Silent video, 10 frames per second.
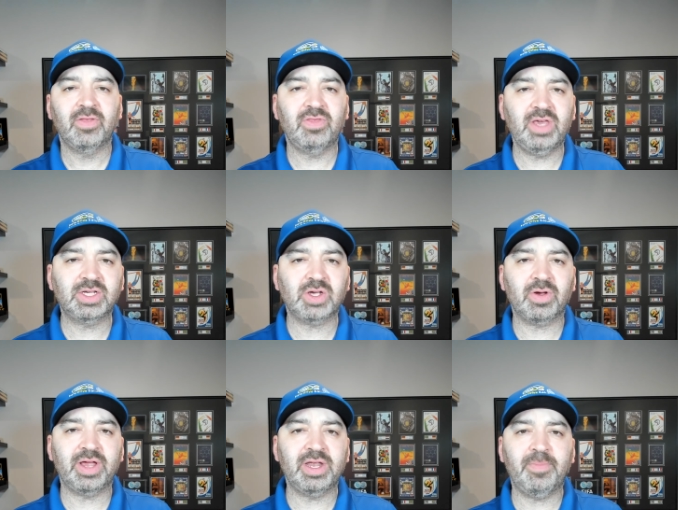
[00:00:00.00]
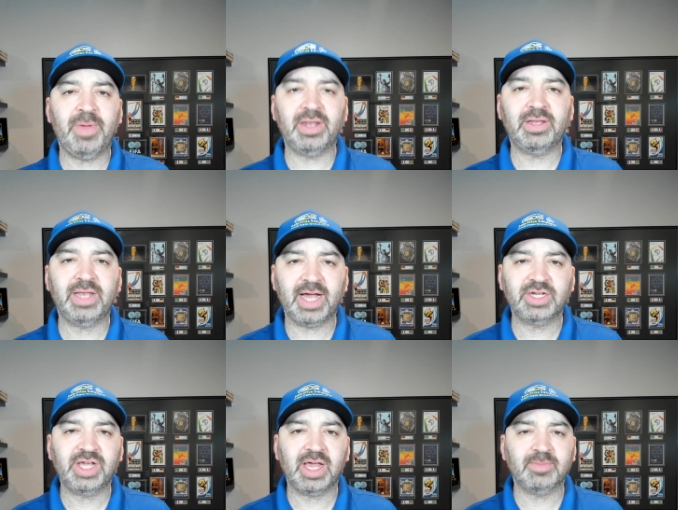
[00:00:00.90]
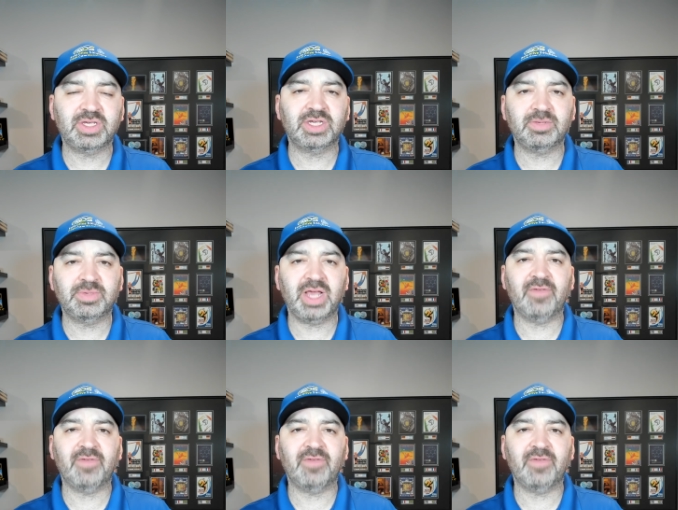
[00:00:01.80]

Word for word: These are independent dash cam systems.